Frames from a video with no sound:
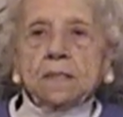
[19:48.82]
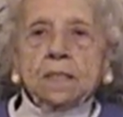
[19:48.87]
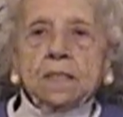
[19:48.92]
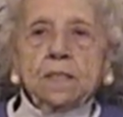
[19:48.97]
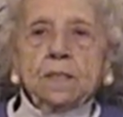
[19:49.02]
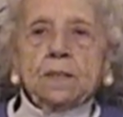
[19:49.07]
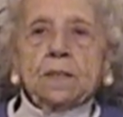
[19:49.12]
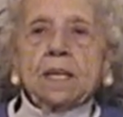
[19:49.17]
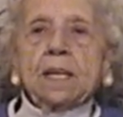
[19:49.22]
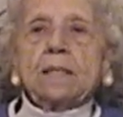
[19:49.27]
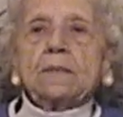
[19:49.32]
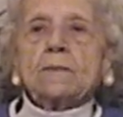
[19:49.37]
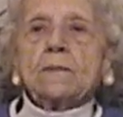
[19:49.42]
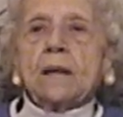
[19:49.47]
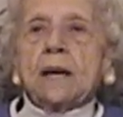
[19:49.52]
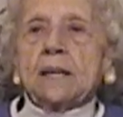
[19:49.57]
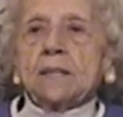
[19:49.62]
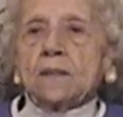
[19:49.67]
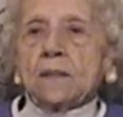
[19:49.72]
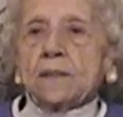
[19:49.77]
you get
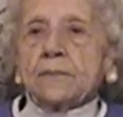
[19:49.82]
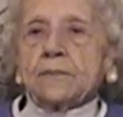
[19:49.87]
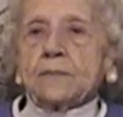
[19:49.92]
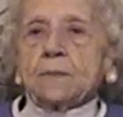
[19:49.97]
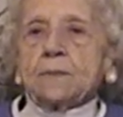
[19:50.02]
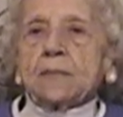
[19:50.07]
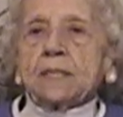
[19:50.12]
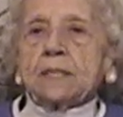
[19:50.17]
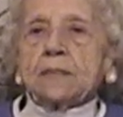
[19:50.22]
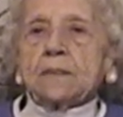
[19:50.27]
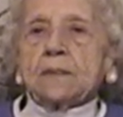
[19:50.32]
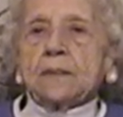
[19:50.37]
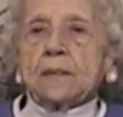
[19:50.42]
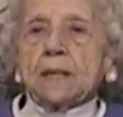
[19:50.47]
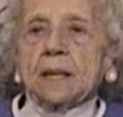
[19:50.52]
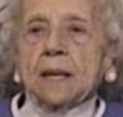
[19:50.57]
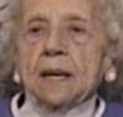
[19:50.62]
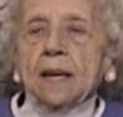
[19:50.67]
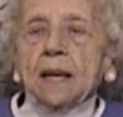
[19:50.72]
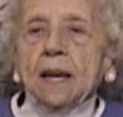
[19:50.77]
right off in there.
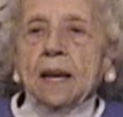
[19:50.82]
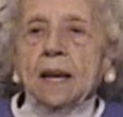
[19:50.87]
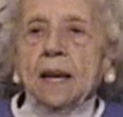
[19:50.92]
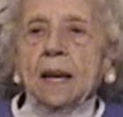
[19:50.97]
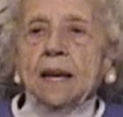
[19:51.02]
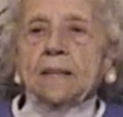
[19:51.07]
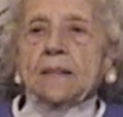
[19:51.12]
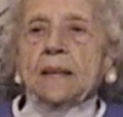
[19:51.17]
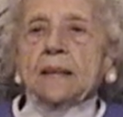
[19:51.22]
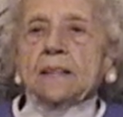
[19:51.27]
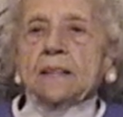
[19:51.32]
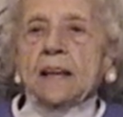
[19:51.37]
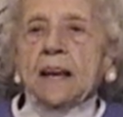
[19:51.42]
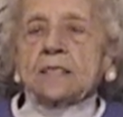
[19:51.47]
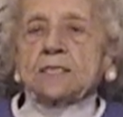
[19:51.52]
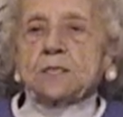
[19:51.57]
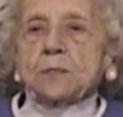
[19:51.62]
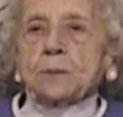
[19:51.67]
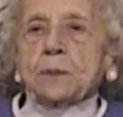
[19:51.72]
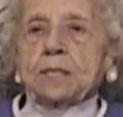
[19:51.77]
And then
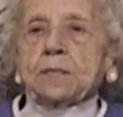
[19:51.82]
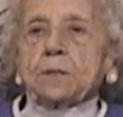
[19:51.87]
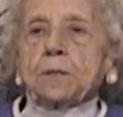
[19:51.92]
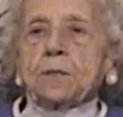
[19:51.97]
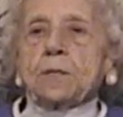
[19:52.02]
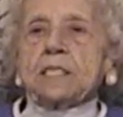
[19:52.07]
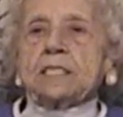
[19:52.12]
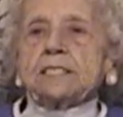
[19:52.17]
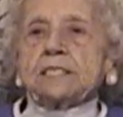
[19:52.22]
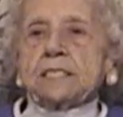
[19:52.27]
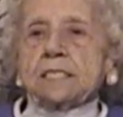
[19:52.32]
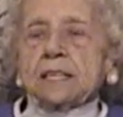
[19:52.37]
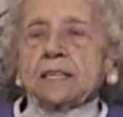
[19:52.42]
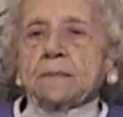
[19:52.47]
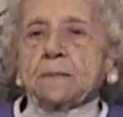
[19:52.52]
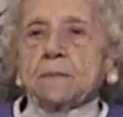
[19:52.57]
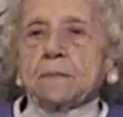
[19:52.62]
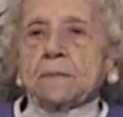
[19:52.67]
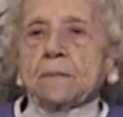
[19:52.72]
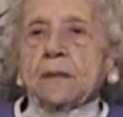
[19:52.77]
that's when Chris
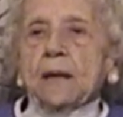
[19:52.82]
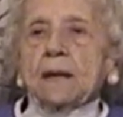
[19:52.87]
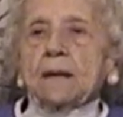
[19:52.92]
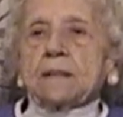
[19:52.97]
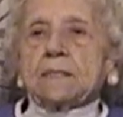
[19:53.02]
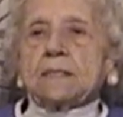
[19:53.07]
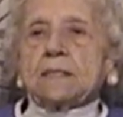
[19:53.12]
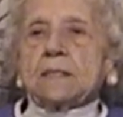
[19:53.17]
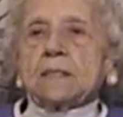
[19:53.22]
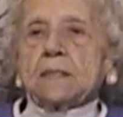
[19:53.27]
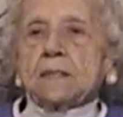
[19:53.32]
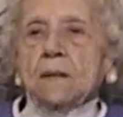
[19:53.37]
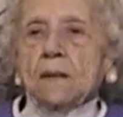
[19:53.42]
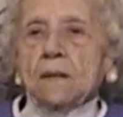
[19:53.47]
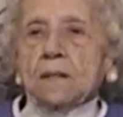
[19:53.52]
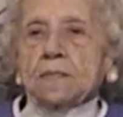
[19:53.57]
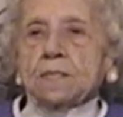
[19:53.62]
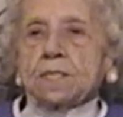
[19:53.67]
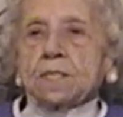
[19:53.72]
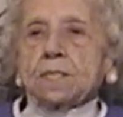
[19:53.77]
then got
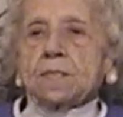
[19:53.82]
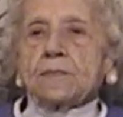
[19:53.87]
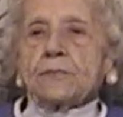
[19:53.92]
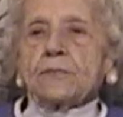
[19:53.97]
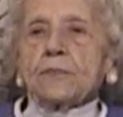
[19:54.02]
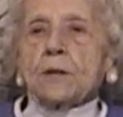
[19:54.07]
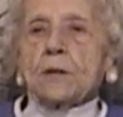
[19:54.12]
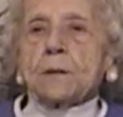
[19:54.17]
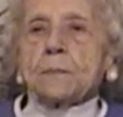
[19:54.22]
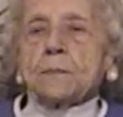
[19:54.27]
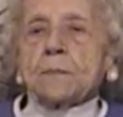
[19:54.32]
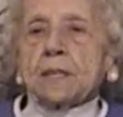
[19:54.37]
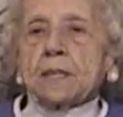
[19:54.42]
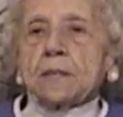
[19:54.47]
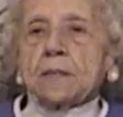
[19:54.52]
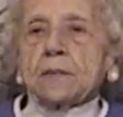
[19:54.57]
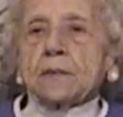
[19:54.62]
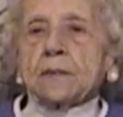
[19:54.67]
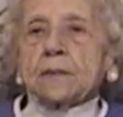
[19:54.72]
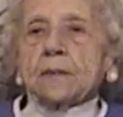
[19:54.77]
onto the farm
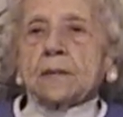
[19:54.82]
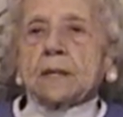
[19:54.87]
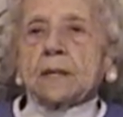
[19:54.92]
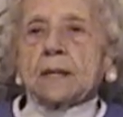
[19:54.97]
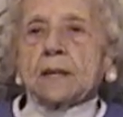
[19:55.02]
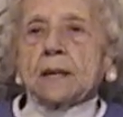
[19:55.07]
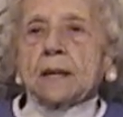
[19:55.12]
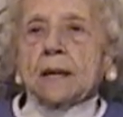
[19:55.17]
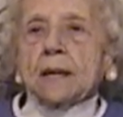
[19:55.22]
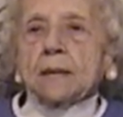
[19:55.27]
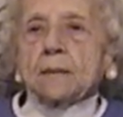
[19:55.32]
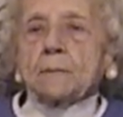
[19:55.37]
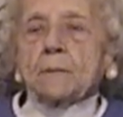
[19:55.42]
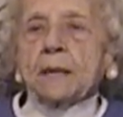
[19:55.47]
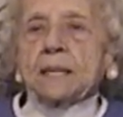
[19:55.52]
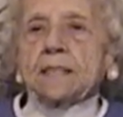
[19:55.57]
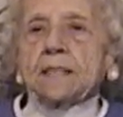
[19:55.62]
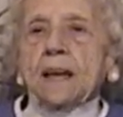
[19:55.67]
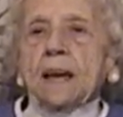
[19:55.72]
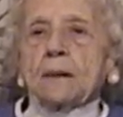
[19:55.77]
there.
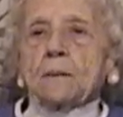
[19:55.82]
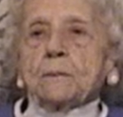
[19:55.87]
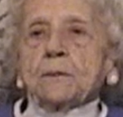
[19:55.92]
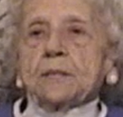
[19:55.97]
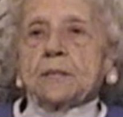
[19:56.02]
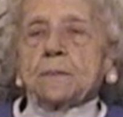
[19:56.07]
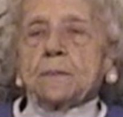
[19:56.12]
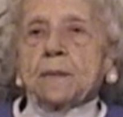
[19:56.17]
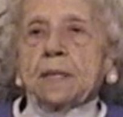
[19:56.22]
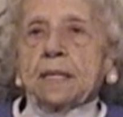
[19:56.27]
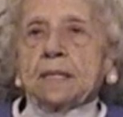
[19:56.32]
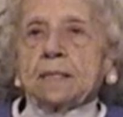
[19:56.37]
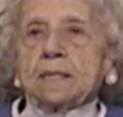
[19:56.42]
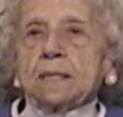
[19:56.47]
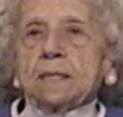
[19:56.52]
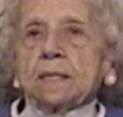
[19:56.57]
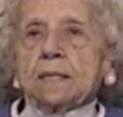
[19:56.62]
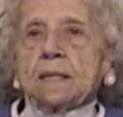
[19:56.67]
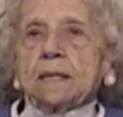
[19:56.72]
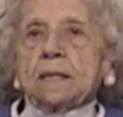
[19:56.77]
But that would have
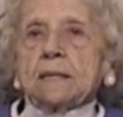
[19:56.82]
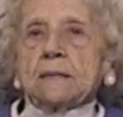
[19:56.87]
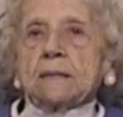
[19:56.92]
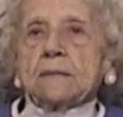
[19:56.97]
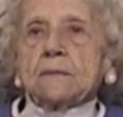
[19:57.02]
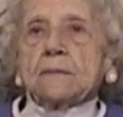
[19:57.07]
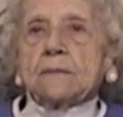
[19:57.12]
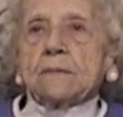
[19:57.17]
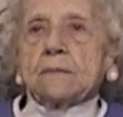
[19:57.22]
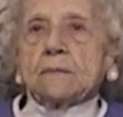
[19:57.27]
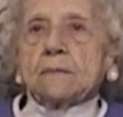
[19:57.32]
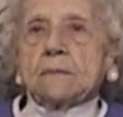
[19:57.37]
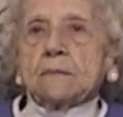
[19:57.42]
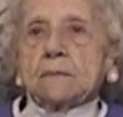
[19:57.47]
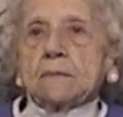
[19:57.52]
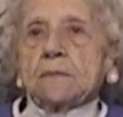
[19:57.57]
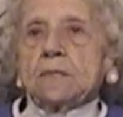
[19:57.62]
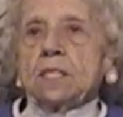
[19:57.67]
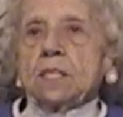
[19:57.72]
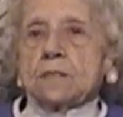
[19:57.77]
been
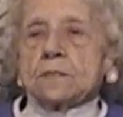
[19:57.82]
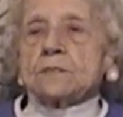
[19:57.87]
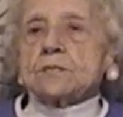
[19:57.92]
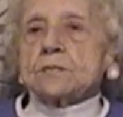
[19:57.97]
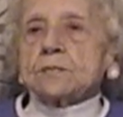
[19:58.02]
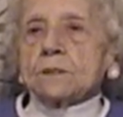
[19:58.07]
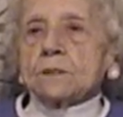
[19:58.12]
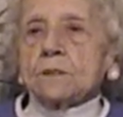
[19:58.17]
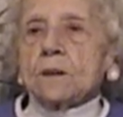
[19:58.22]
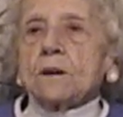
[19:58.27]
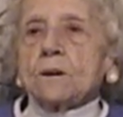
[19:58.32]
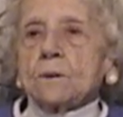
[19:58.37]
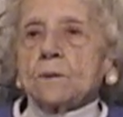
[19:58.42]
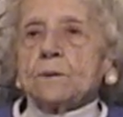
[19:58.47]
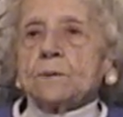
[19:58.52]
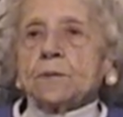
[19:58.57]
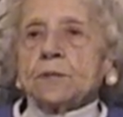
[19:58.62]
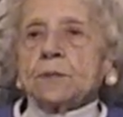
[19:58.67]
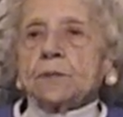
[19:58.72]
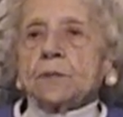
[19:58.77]
years
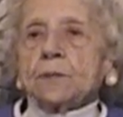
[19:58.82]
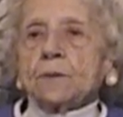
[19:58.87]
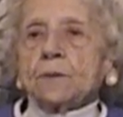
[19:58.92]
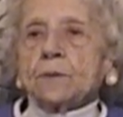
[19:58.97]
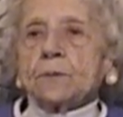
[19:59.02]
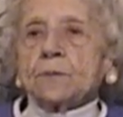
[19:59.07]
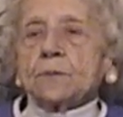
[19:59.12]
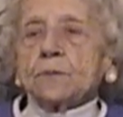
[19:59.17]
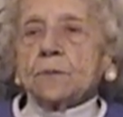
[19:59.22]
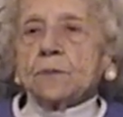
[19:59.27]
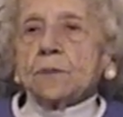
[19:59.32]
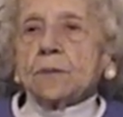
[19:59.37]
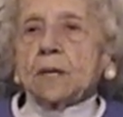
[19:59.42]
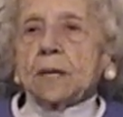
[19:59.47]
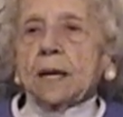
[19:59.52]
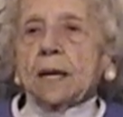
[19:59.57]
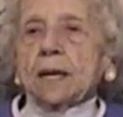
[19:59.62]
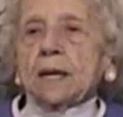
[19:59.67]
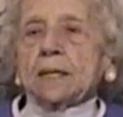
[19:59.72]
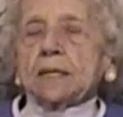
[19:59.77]
ago, you know,
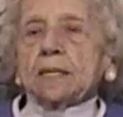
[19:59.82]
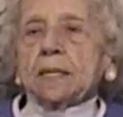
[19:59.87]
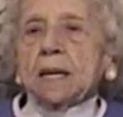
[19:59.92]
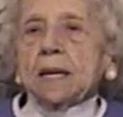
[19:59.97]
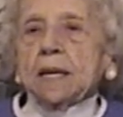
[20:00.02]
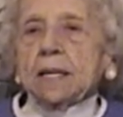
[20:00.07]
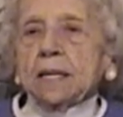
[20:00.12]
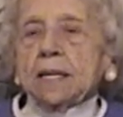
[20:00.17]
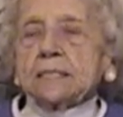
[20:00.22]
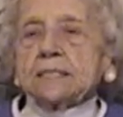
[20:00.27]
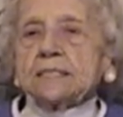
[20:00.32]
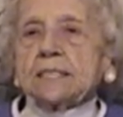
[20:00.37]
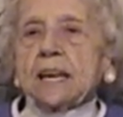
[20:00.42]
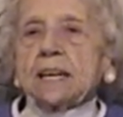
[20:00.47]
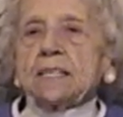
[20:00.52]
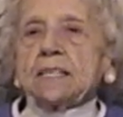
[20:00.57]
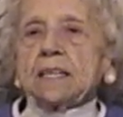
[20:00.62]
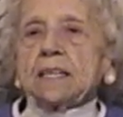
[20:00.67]
and because they